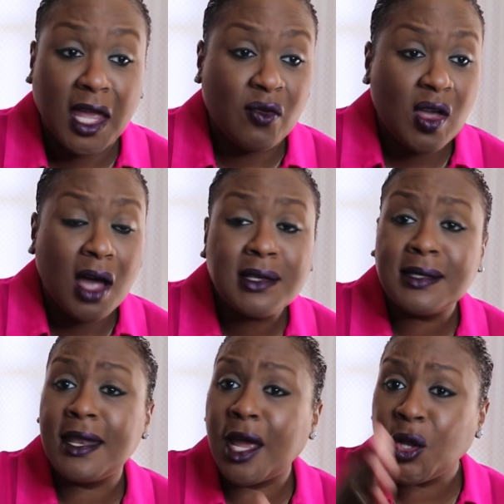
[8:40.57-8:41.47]
If God
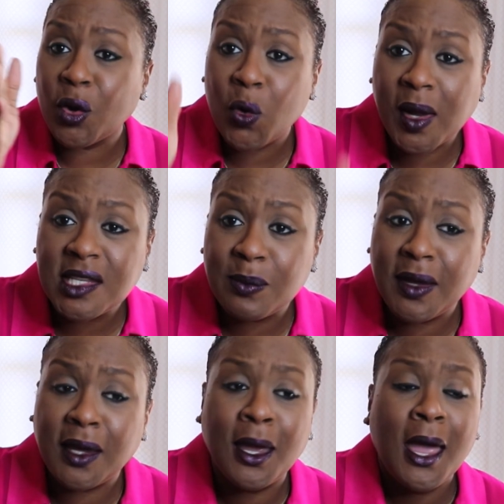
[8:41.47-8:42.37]
said that you're going to
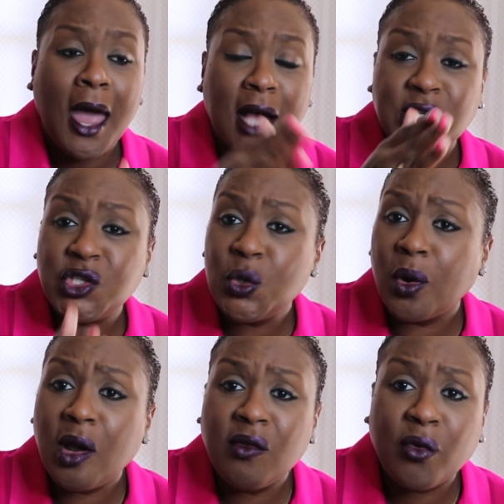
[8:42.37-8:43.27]
be a
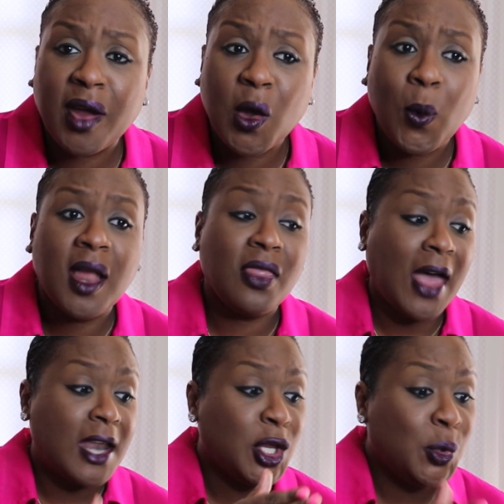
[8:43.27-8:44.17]
steward of great wealth
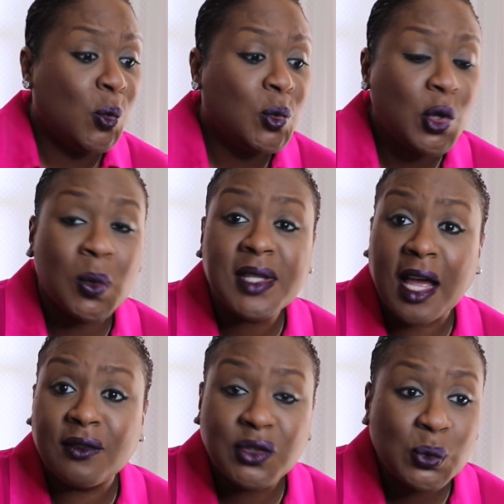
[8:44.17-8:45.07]
and you don't
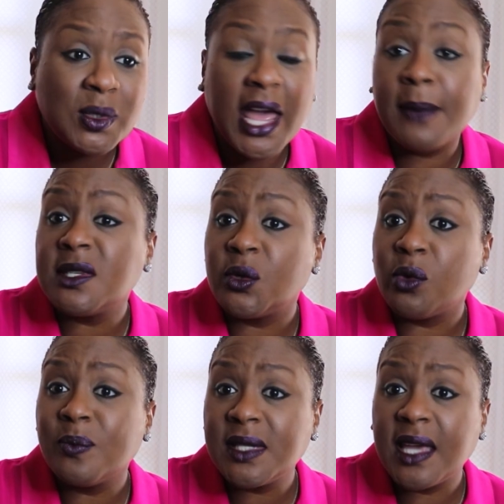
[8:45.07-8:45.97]
have 2 dimes to
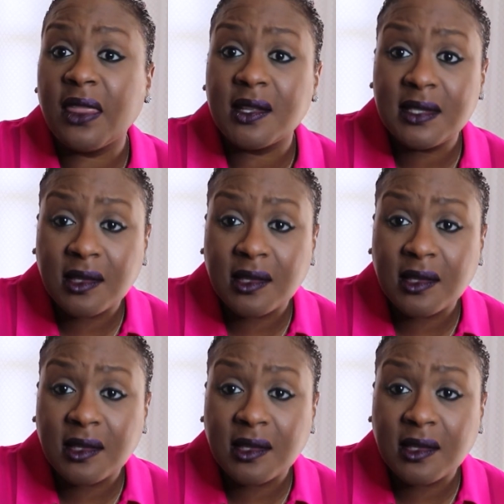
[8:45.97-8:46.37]
rub together